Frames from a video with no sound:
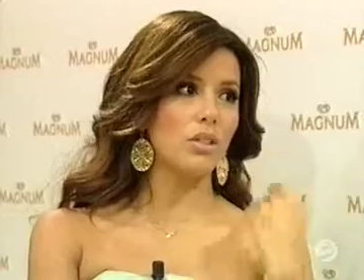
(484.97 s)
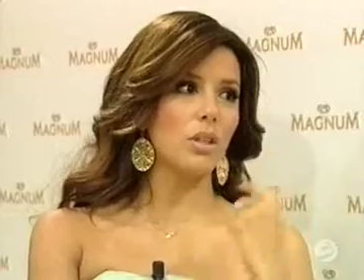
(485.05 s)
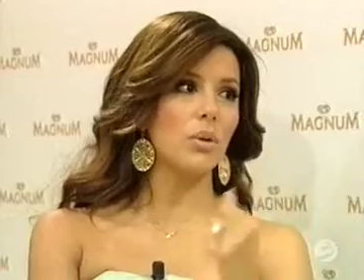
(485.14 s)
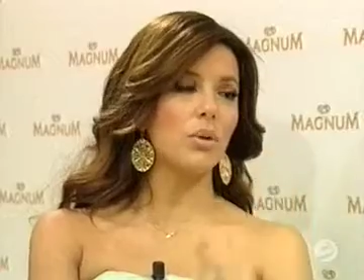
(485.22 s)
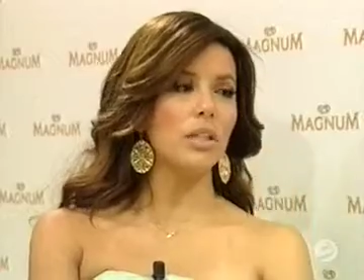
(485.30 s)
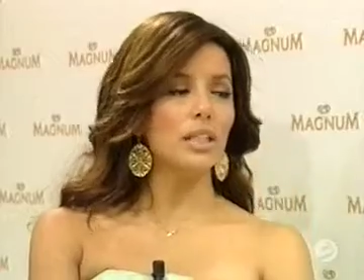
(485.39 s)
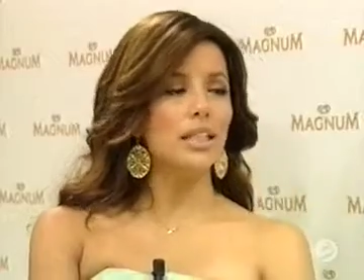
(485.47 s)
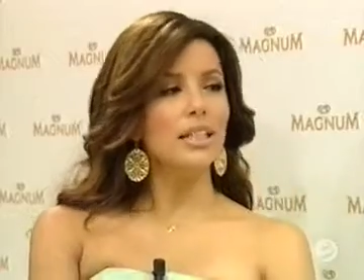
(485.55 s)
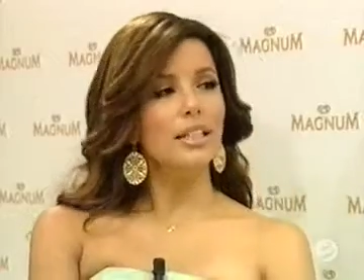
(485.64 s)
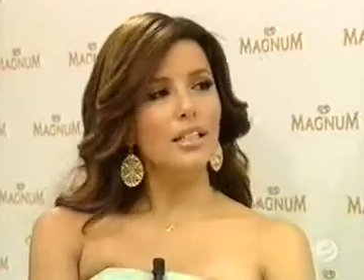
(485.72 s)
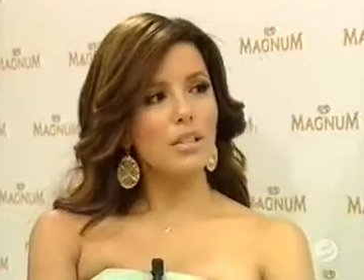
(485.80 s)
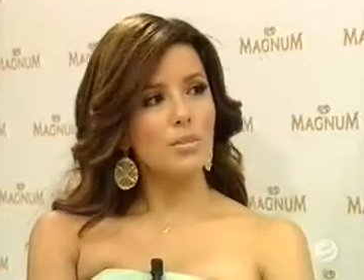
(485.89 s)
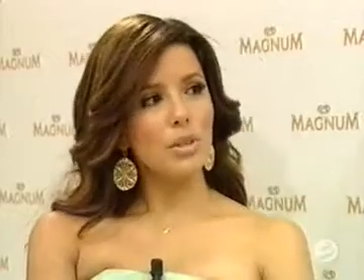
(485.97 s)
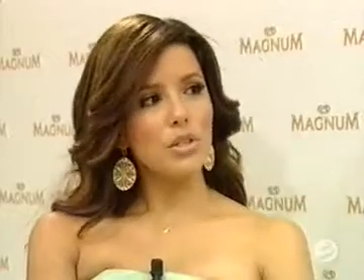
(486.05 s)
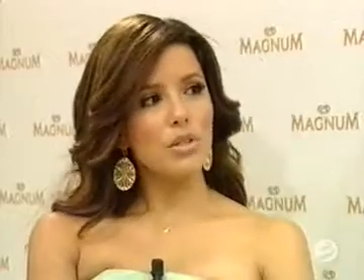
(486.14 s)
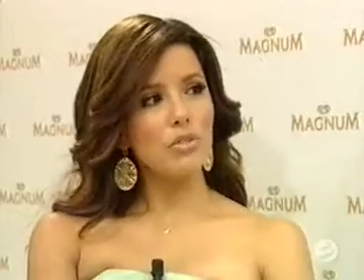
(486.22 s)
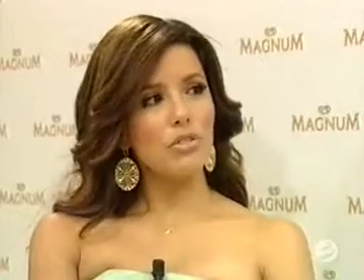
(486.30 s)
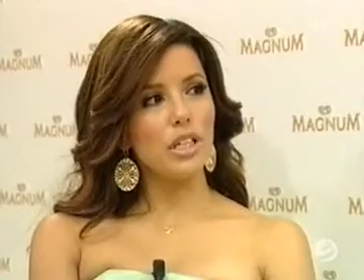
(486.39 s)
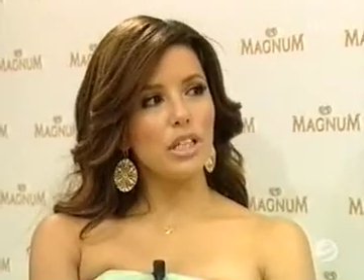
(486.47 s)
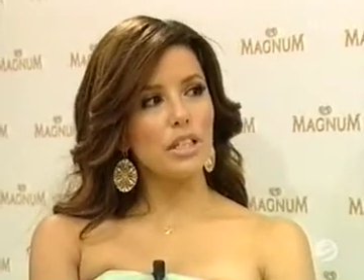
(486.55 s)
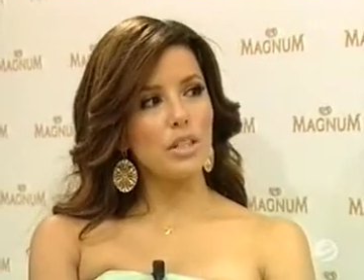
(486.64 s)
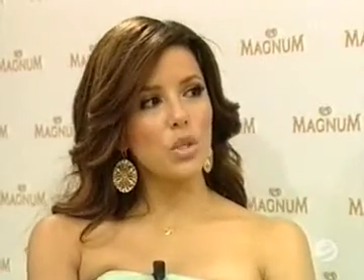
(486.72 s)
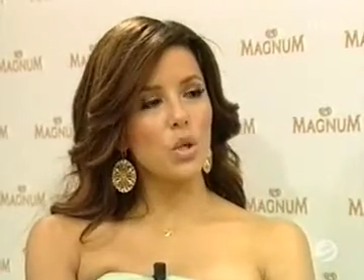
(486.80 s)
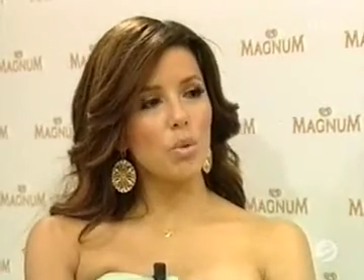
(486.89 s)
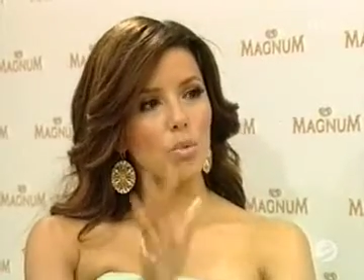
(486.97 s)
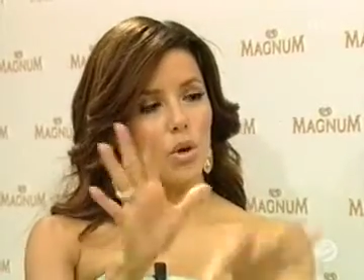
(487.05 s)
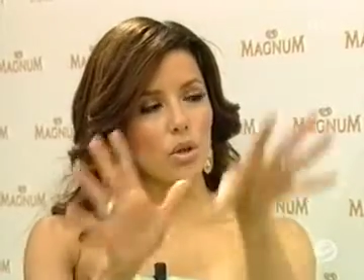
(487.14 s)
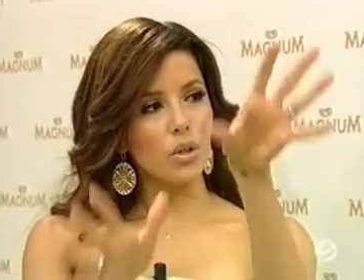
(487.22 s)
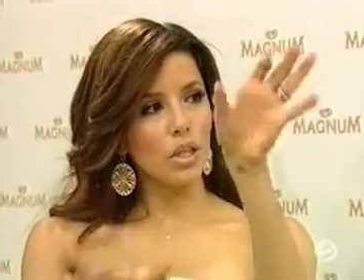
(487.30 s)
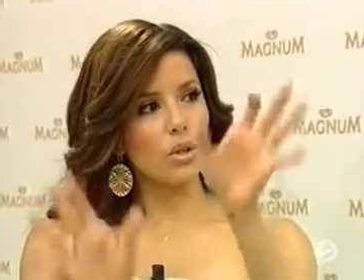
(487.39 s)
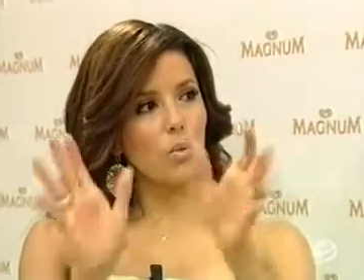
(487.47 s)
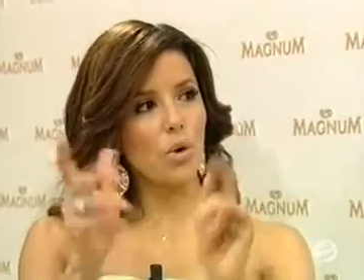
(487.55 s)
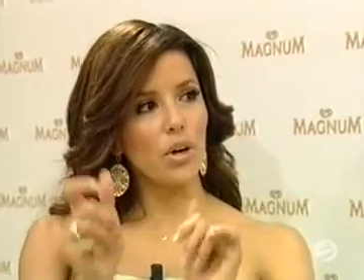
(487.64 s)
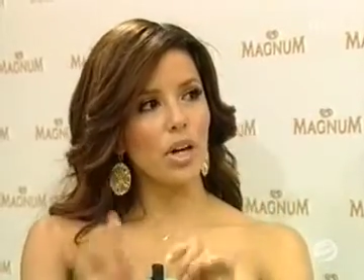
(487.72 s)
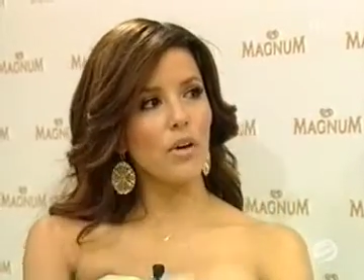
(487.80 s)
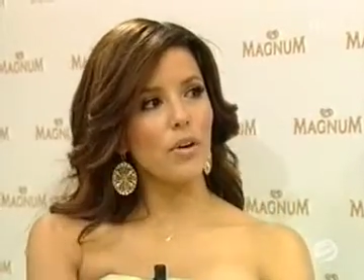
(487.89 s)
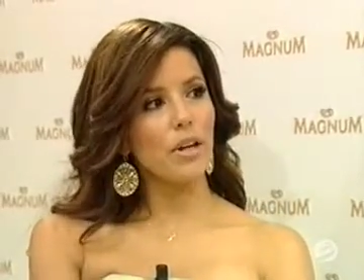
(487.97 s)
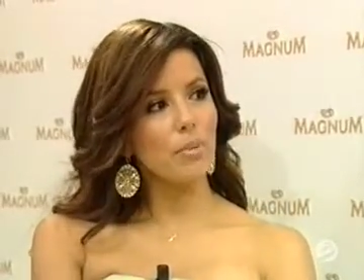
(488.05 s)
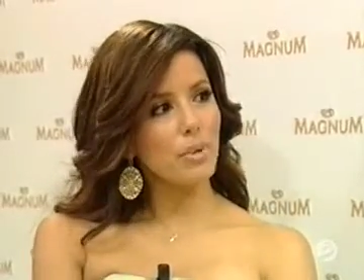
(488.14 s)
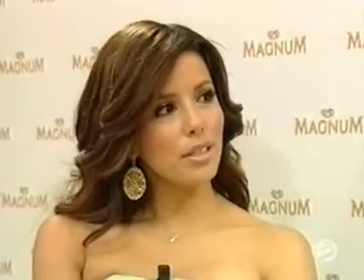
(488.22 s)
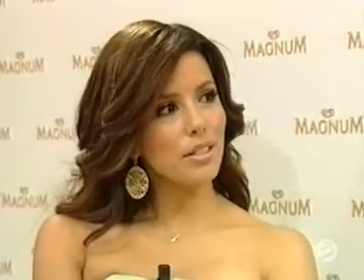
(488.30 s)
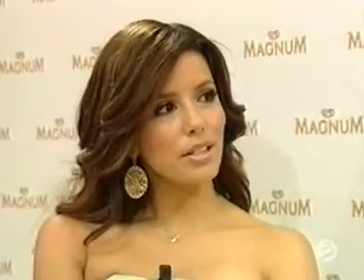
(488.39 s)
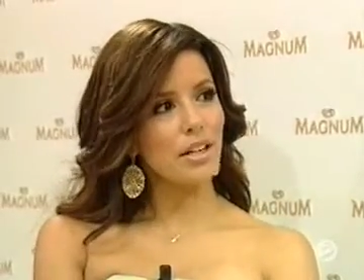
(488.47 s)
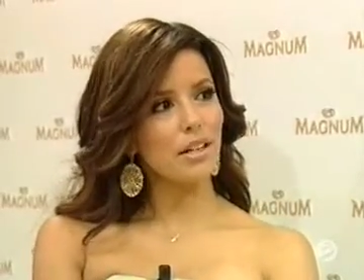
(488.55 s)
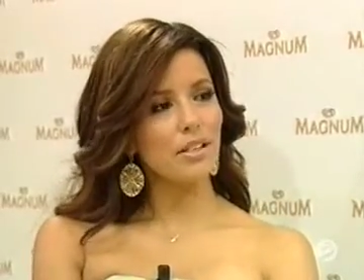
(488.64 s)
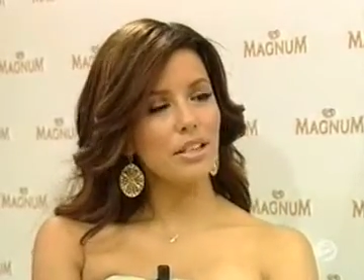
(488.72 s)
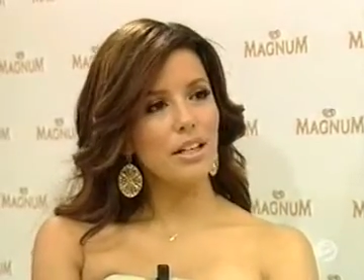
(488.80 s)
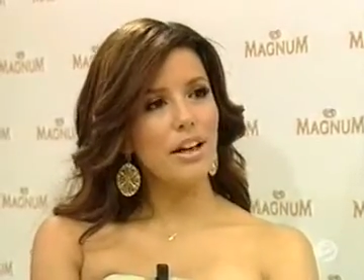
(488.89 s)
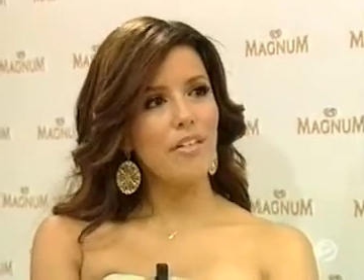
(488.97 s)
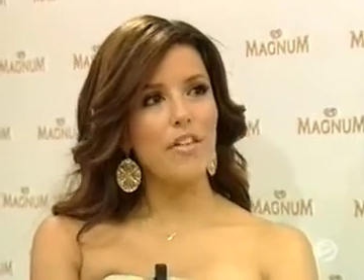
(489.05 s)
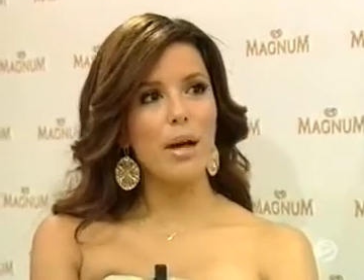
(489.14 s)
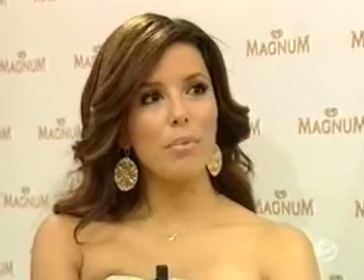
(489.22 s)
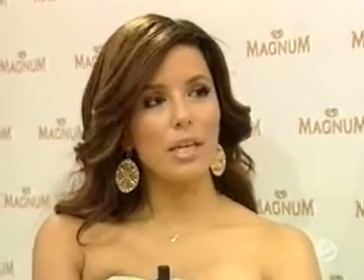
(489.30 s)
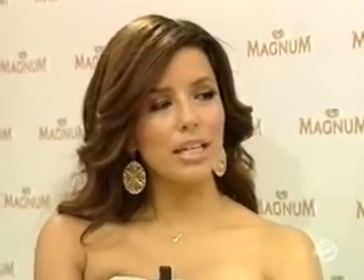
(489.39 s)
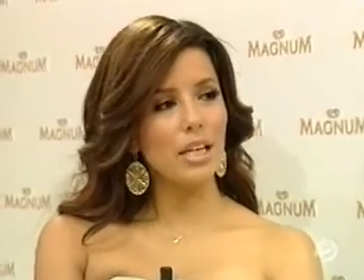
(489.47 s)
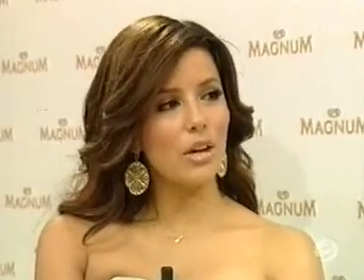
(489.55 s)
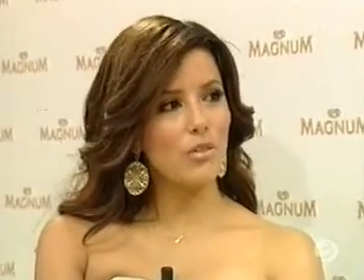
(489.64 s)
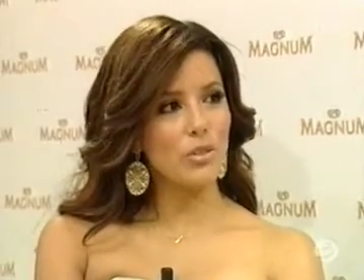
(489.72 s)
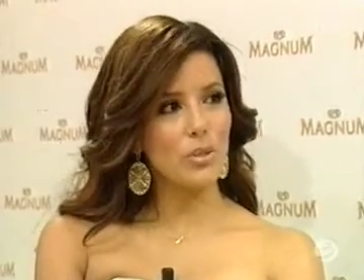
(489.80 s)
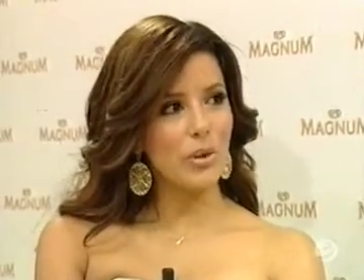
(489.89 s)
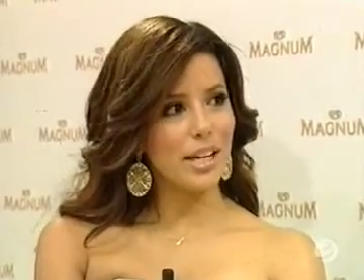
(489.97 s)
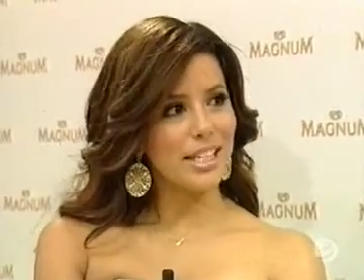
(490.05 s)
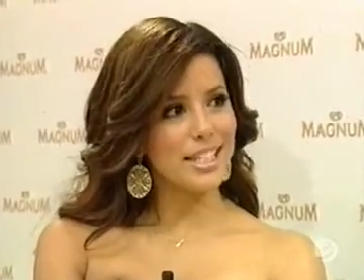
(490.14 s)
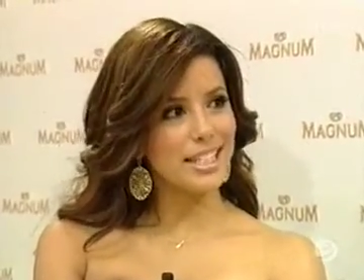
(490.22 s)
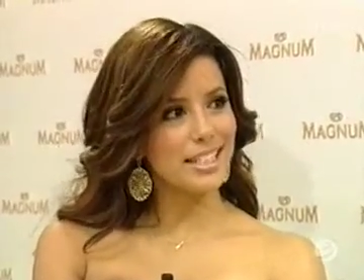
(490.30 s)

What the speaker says: So it's a bunch of turmoil in the work area, but family and love is great.